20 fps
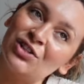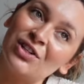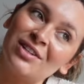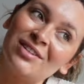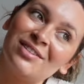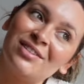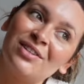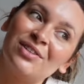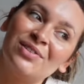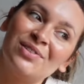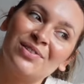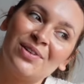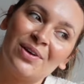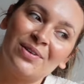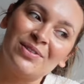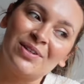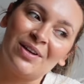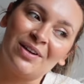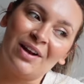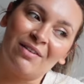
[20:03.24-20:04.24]
just
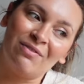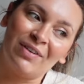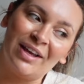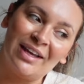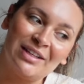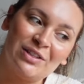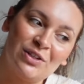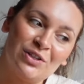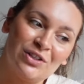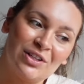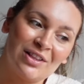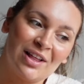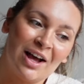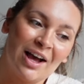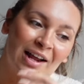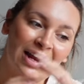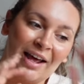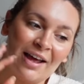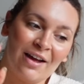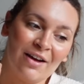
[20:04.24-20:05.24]
so, so lovely. It's usually the
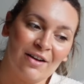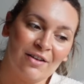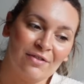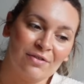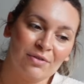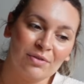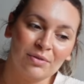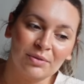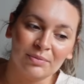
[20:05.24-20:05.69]
highlight of